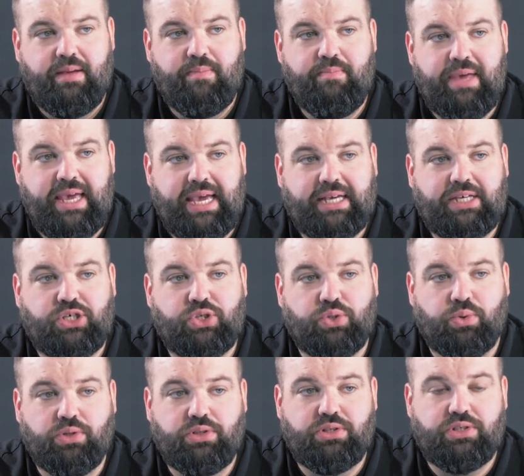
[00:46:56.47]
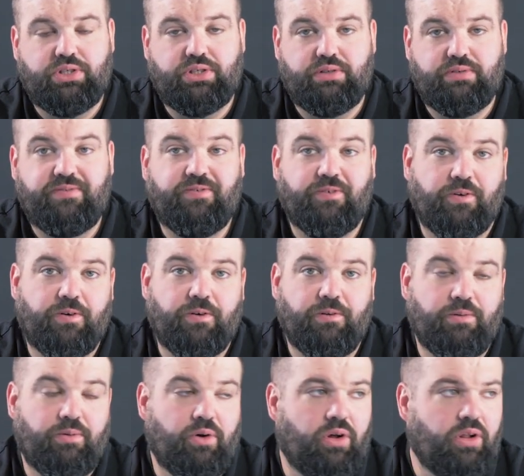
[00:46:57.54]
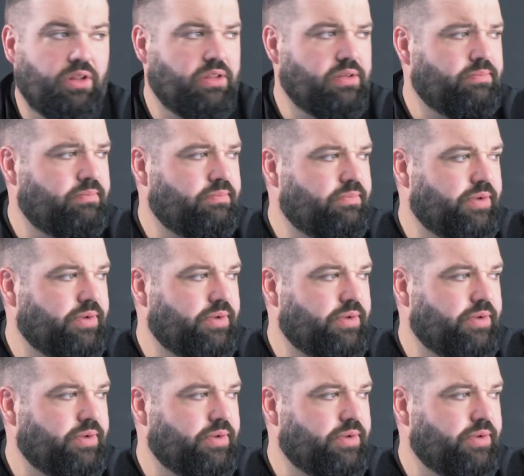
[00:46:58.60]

make shorts for all of them,